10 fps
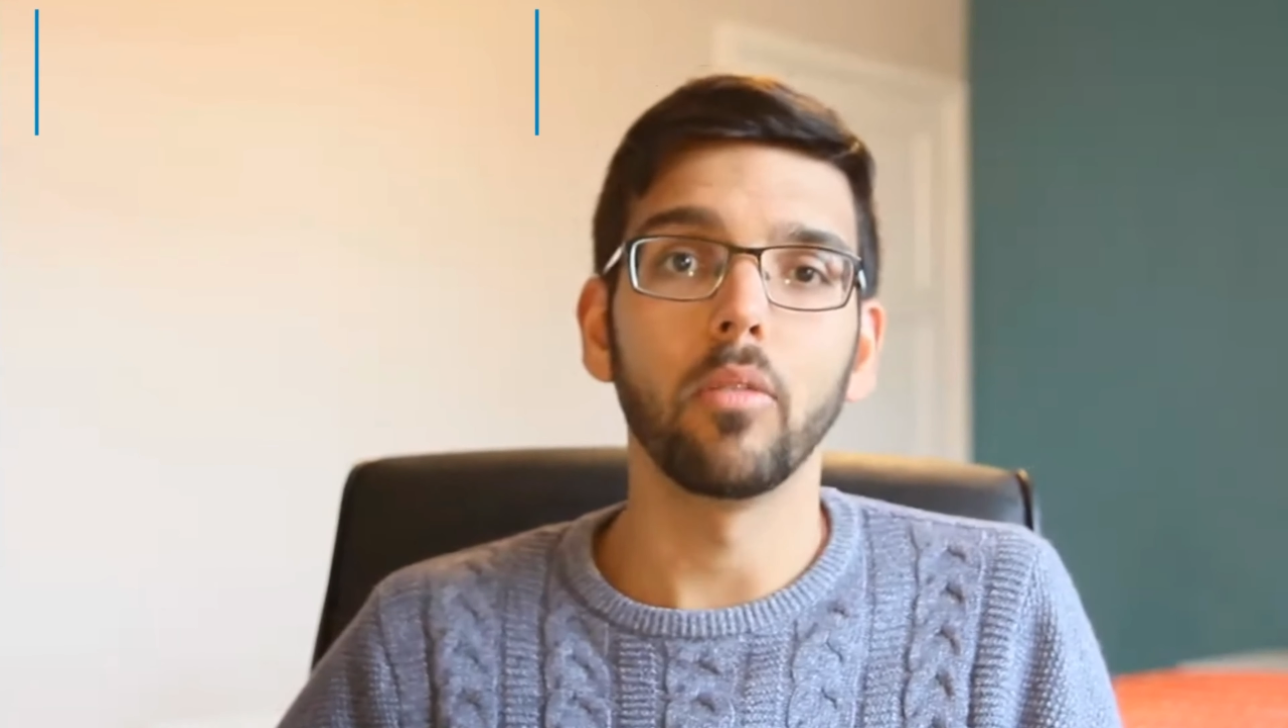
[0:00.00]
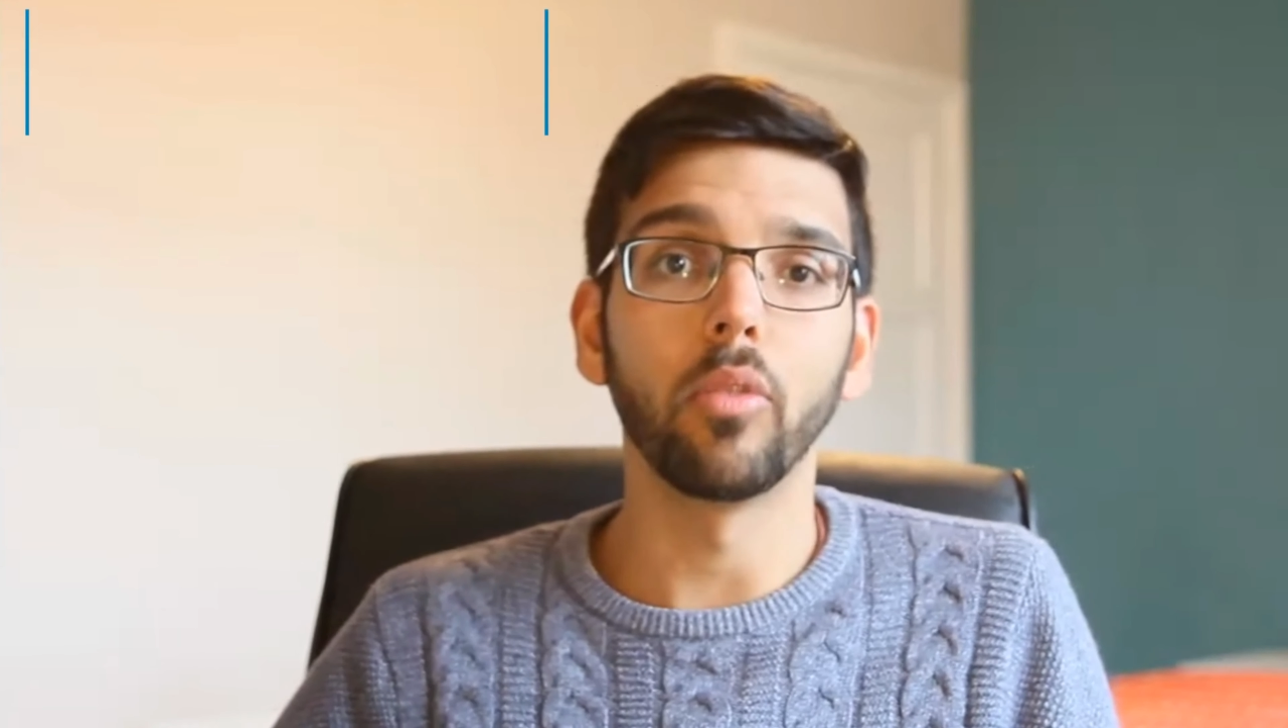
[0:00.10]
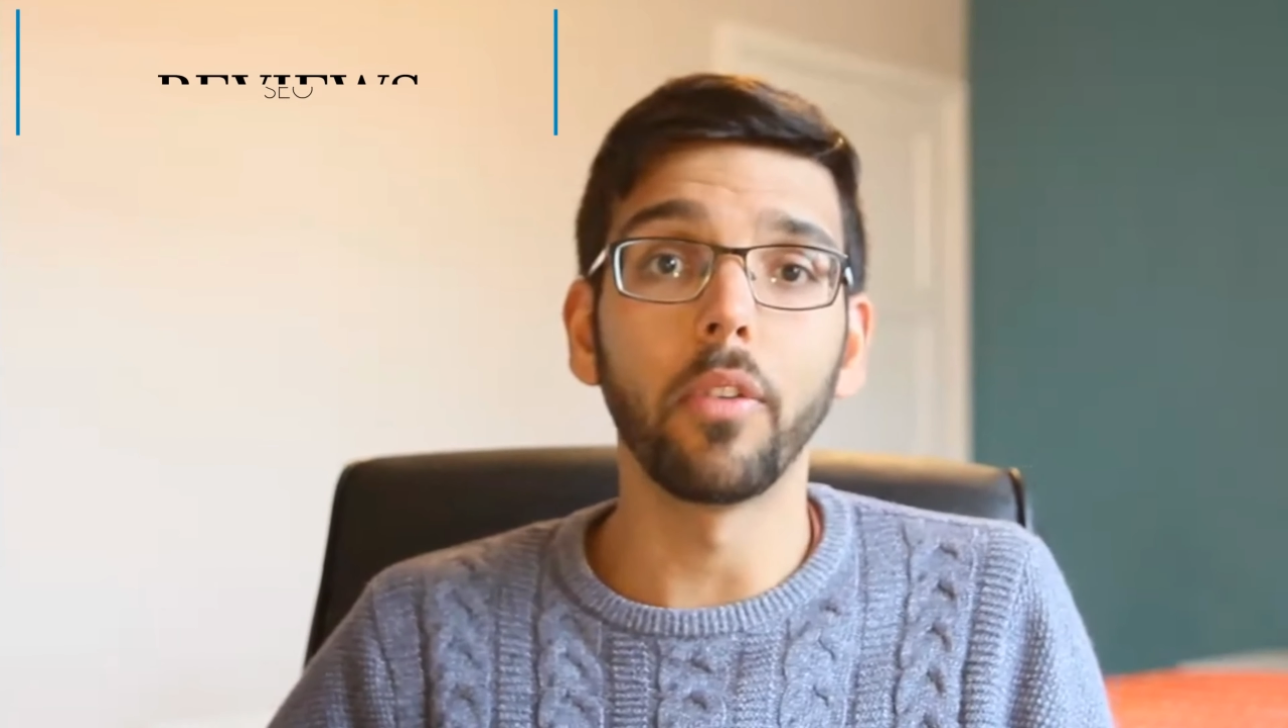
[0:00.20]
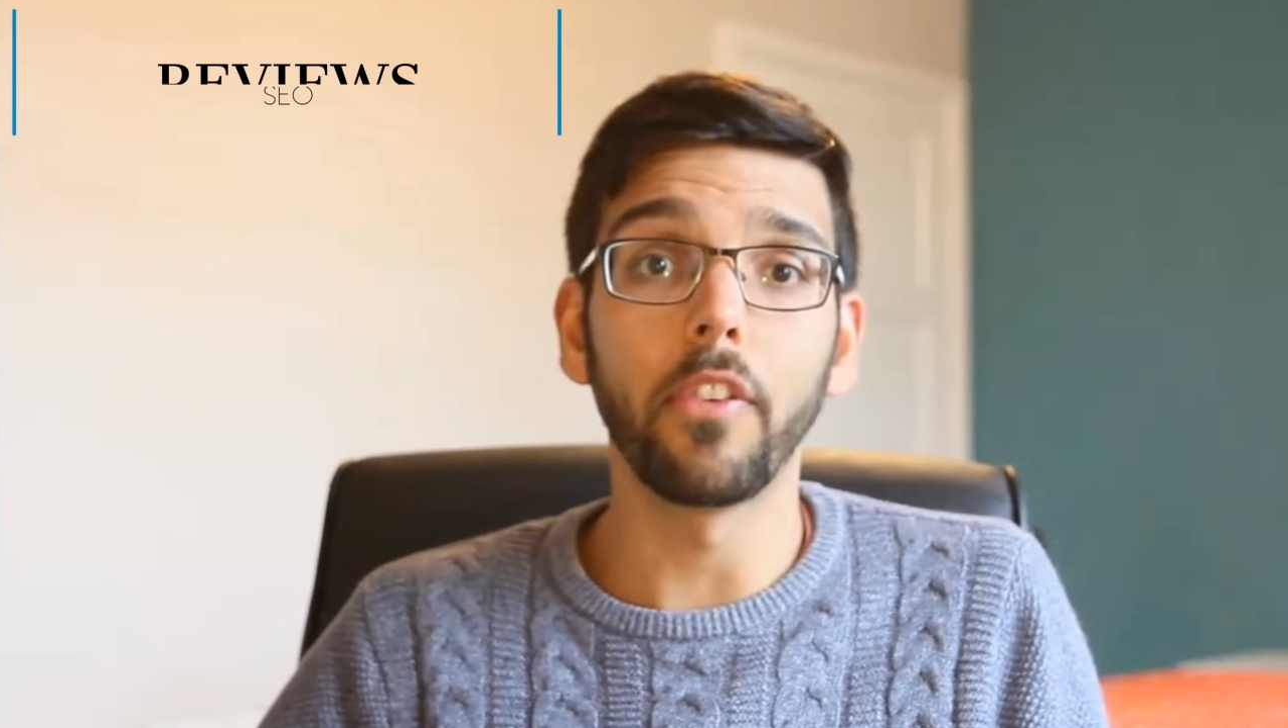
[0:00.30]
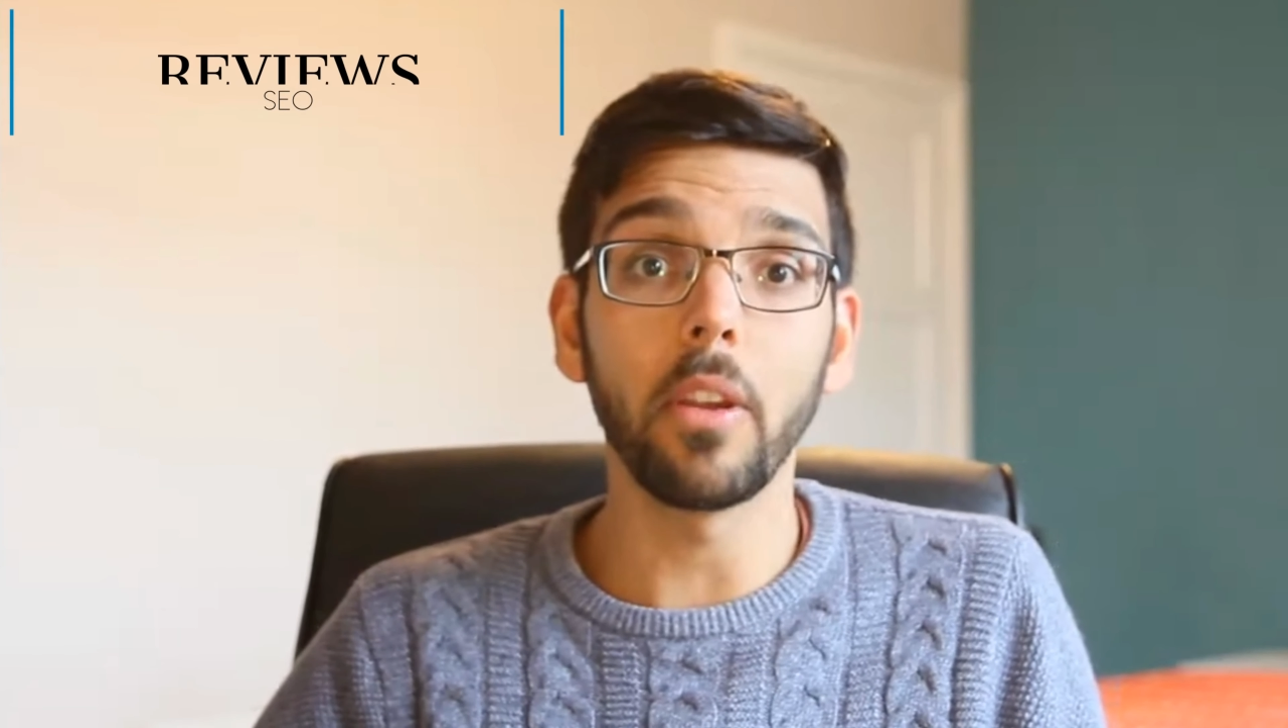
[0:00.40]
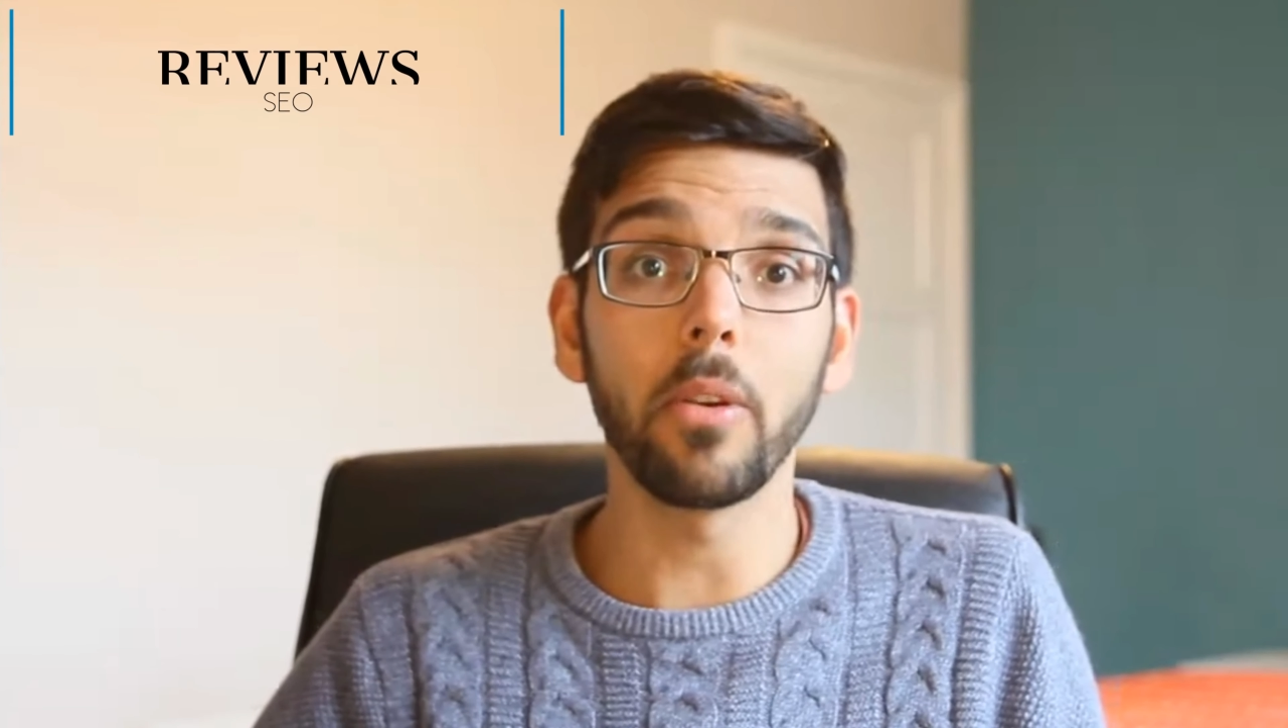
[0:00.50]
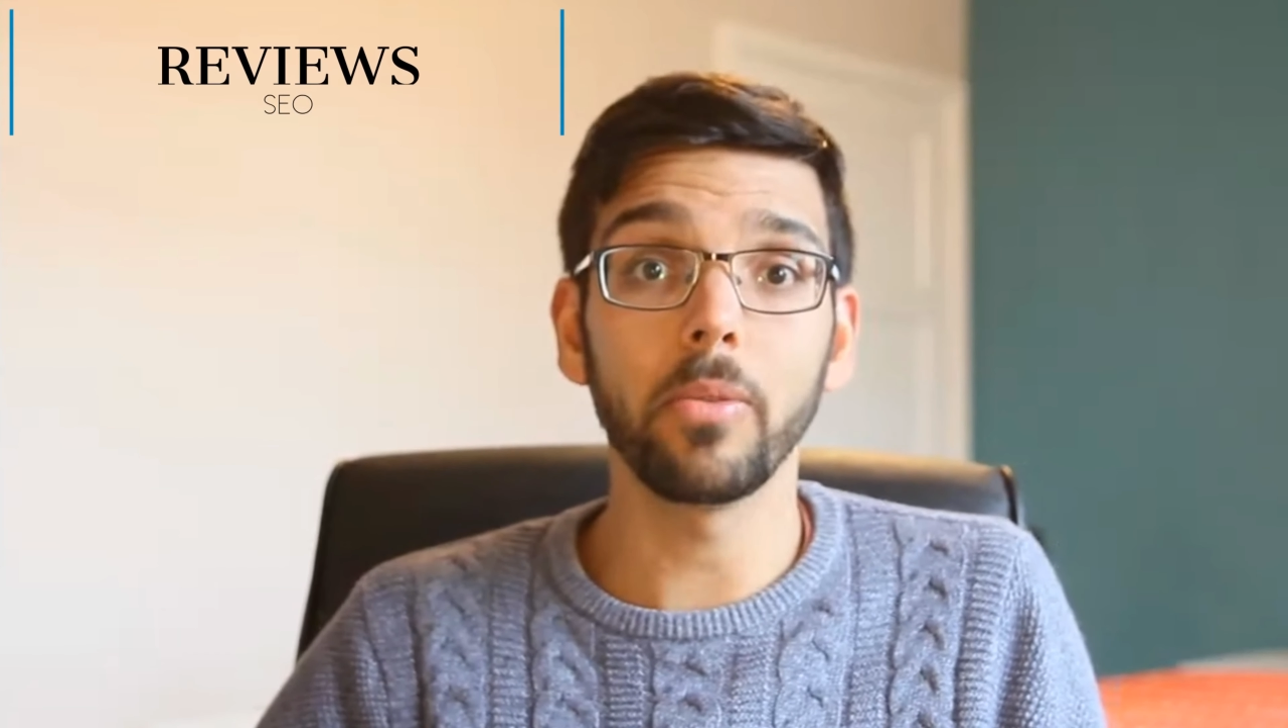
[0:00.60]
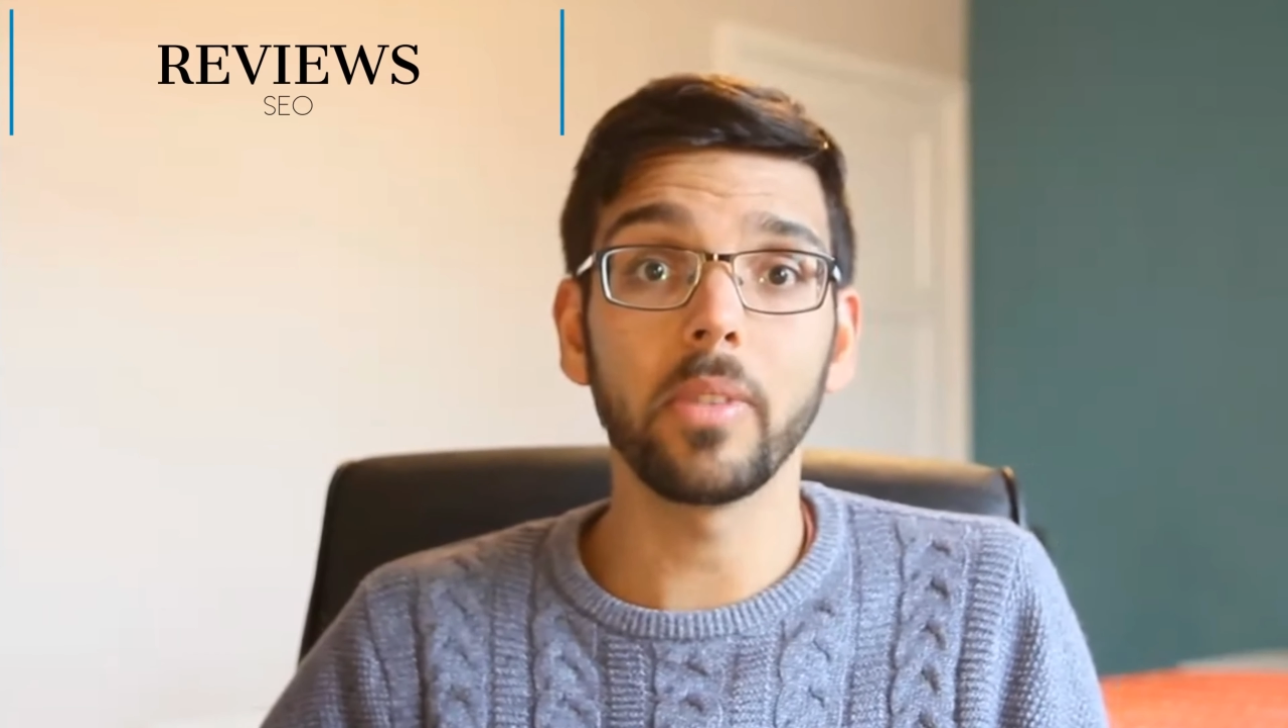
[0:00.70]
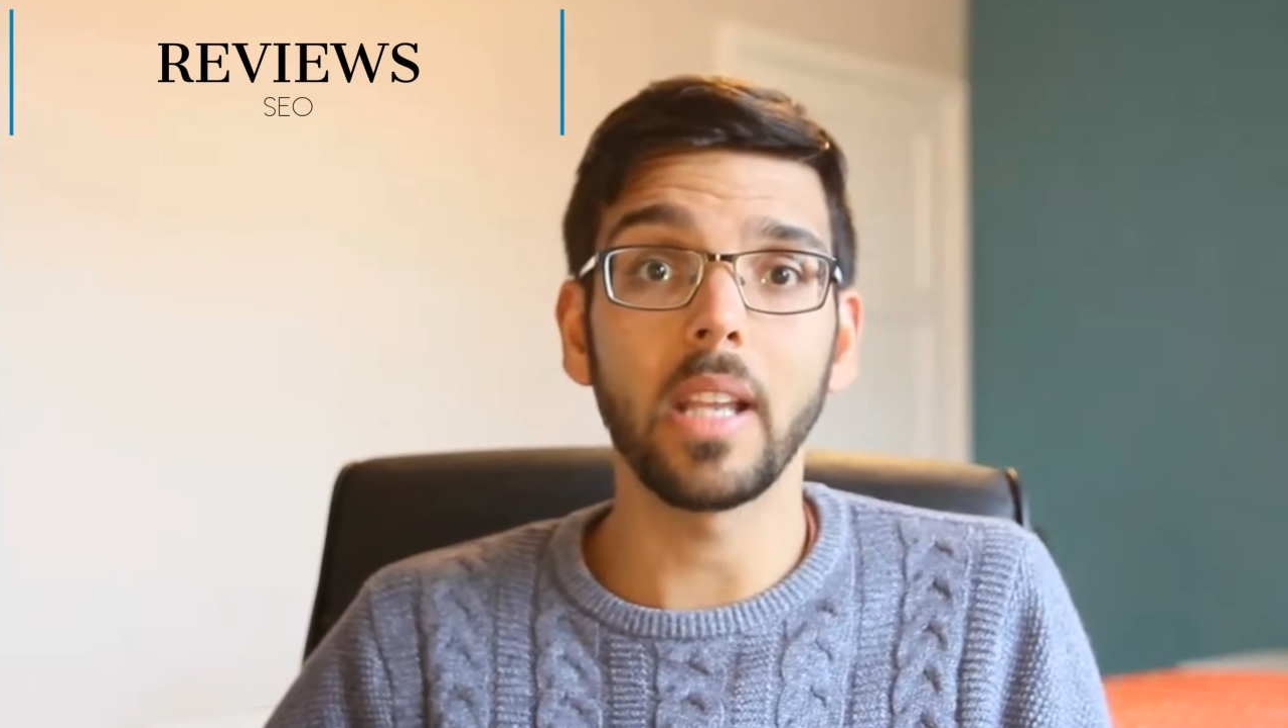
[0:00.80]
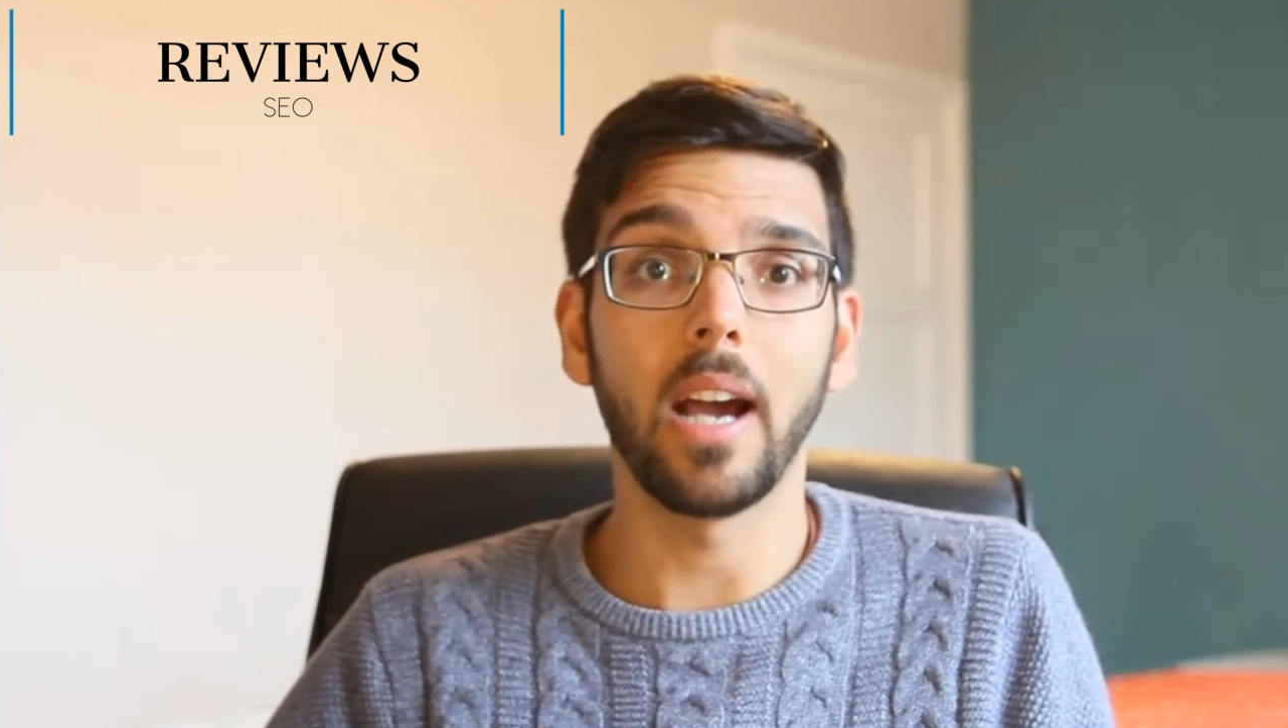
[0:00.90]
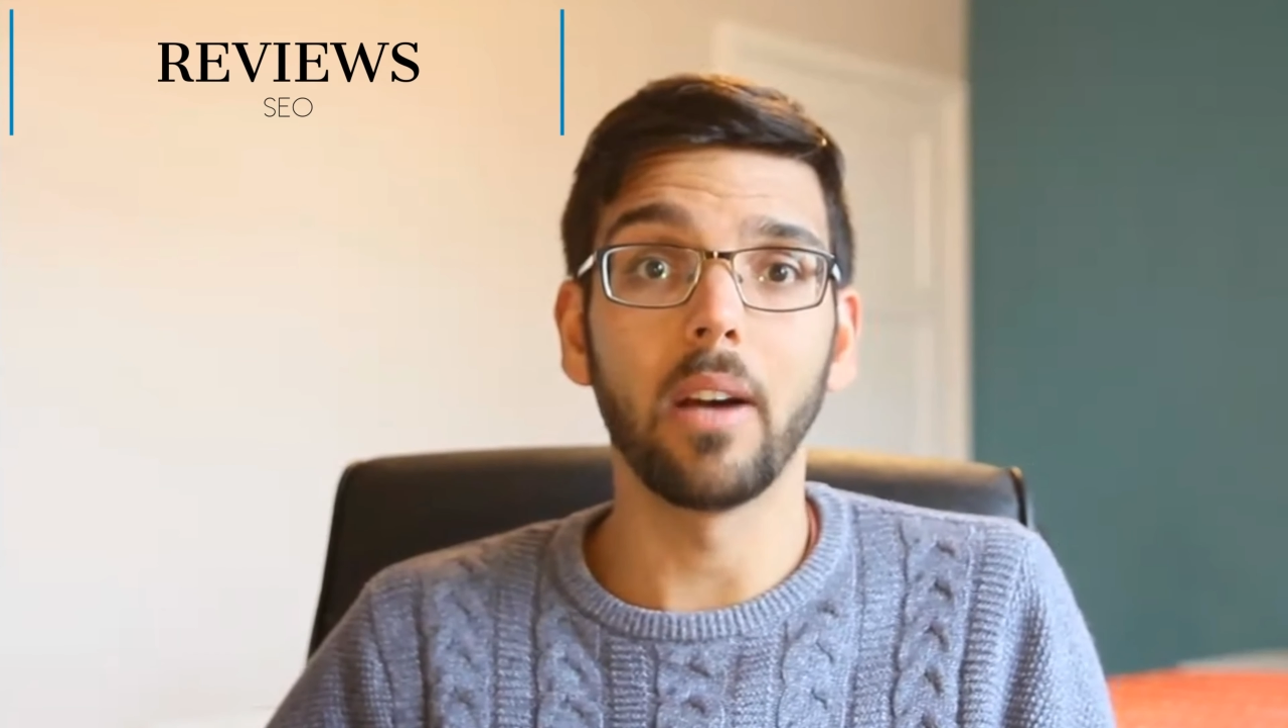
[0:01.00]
Reviews